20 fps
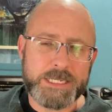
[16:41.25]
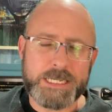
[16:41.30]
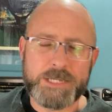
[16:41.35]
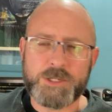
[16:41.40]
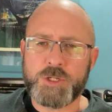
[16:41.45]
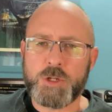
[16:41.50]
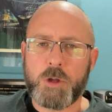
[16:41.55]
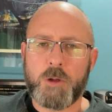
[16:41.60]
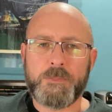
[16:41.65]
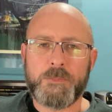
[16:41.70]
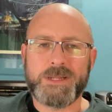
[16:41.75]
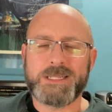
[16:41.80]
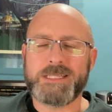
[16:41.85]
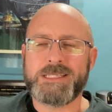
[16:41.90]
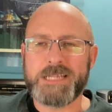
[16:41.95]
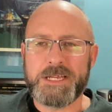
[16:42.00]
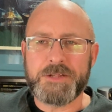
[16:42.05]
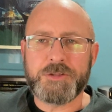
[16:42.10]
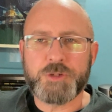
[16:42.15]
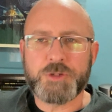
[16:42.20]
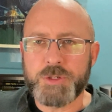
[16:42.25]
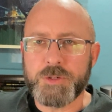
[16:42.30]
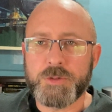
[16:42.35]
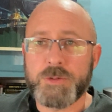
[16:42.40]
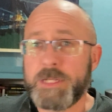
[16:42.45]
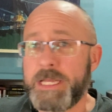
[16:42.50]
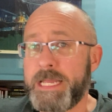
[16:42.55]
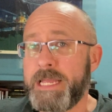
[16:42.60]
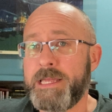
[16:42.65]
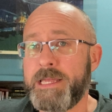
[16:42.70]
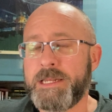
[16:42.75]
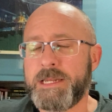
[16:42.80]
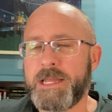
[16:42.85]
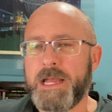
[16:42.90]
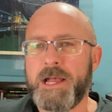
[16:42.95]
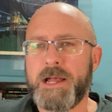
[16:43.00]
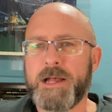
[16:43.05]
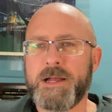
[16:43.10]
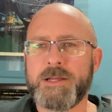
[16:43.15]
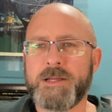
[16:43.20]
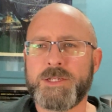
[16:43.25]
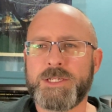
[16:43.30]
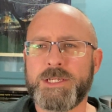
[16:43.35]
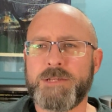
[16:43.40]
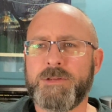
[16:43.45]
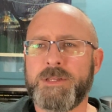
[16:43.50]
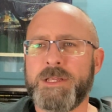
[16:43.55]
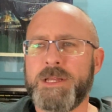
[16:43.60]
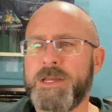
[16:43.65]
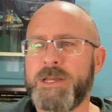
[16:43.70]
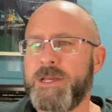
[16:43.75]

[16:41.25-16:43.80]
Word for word: He saw potential in us and